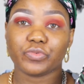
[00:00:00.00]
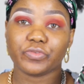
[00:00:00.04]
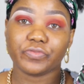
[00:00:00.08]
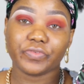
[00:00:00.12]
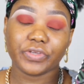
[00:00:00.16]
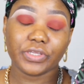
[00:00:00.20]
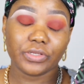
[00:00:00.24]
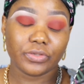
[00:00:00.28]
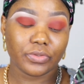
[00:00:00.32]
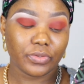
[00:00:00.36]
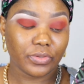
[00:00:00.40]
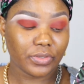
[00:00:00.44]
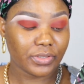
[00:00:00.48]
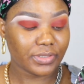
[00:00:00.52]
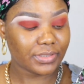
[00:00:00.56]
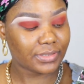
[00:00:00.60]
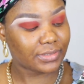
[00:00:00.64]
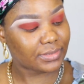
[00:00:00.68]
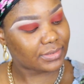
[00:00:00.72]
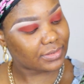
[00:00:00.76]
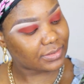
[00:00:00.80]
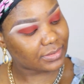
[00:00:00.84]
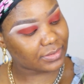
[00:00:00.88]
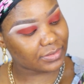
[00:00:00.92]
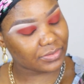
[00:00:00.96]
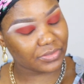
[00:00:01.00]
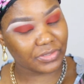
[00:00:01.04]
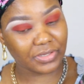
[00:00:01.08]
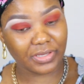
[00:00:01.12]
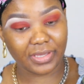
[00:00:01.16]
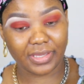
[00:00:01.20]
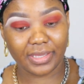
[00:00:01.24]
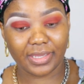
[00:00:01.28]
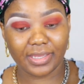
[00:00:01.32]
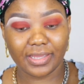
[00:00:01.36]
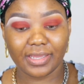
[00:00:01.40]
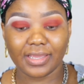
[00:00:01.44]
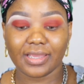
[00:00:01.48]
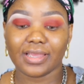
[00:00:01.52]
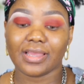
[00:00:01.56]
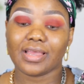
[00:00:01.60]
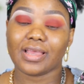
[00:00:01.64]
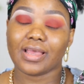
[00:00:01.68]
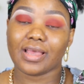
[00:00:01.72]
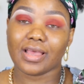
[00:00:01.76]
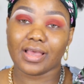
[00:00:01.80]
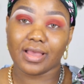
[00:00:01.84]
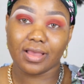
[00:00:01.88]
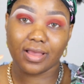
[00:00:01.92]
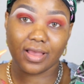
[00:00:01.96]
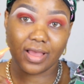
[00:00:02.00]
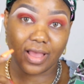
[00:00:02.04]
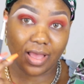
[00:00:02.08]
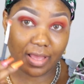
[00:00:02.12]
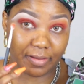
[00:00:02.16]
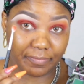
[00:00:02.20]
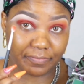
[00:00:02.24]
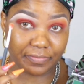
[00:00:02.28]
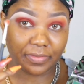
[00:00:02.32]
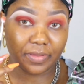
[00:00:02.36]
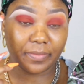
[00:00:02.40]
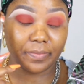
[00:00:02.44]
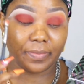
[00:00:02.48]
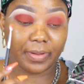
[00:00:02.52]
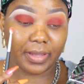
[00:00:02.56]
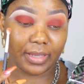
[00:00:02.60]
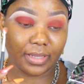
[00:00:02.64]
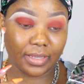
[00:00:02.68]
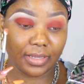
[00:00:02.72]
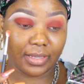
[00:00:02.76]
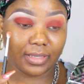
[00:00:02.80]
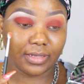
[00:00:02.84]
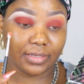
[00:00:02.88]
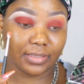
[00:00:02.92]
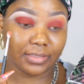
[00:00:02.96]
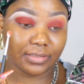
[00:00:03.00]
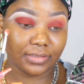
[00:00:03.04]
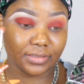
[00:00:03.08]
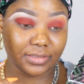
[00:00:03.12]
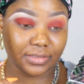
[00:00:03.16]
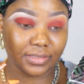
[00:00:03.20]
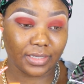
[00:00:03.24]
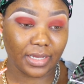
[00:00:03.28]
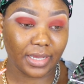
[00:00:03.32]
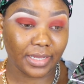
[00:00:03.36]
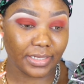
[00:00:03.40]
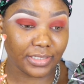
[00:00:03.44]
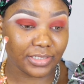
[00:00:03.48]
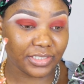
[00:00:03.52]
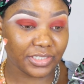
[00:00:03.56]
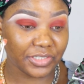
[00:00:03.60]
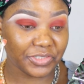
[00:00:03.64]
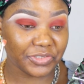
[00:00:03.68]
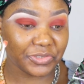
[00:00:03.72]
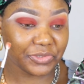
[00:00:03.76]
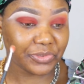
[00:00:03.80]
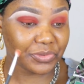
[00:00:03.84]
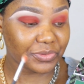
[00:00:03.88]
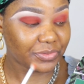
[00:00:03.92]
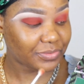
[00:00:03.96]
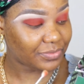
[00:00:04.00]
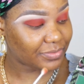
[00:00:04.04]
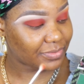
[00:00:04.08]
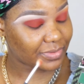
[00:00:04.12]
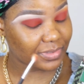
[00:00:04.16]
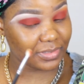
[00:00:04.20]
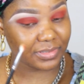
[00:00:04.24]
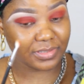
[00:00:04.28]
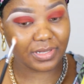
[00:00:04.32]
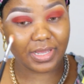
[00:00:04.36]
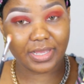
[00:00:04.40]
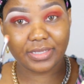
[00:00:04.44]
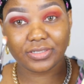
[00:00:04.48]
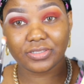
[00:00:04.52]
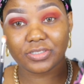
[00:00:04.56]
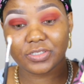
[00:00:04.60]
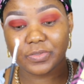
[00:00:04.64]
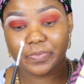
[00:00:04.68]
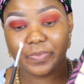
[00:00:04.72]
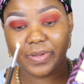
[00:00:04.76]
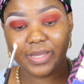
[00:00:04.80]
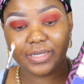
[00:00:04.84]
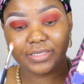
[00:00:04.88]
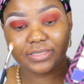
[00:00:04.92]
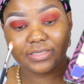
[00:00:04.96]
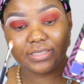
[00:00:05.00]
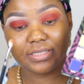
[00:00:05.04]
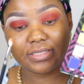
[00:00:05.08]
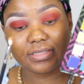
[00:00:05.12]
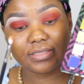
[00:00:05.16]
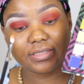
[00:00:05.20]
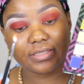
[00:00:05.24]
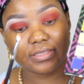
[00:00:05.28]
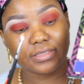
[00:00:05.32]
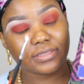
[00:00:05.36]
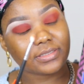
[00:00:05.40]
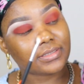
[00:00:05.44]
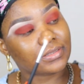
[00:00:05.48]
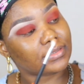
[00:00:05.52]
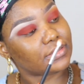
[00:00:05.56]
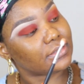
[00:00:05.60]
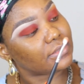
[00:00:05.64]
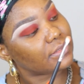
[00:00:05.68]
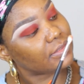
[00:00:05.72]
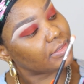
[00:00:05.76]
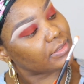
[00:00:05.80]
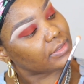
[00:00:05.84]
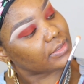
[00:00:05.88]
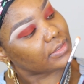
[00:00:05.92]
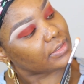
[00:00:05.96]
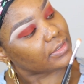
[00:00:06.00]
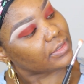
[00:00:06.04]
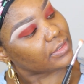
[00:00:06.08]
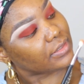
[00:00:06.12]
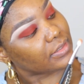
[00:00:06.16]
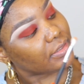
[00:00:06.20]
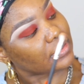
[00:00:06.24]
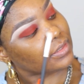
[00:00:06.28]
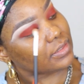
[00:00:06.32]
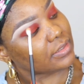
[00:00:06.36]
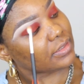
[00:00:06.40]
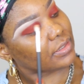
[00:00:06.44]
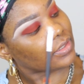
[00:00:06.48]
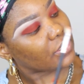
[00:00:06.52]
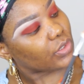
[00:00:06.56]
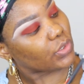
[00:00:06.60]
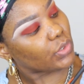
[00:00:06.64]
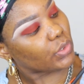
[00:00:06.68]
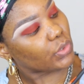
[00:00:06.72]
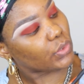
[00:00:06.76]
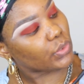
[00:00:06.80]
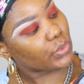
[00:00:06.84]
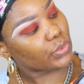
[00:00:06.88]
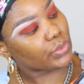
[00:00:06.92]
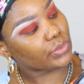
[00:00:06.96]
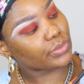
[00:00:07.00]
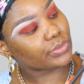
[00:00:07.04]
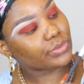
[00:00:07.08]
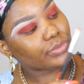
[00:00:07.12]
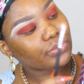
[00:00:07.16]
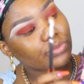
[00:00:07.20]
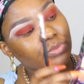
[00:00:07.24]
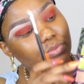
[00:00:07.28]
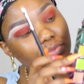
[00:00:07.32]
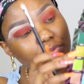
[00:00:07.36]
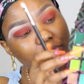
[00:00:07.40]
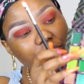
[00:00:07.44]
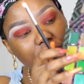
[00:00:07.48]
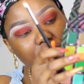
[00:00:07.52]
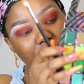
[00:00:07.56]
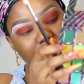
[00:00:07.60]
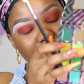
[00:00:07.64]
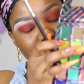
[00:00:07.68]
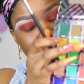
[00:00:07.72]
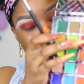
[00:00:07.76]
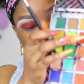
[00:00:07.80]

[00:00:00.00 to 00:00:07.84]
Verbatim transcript: moving on okay after packing in the eyeshadow I just packed in the cocoa which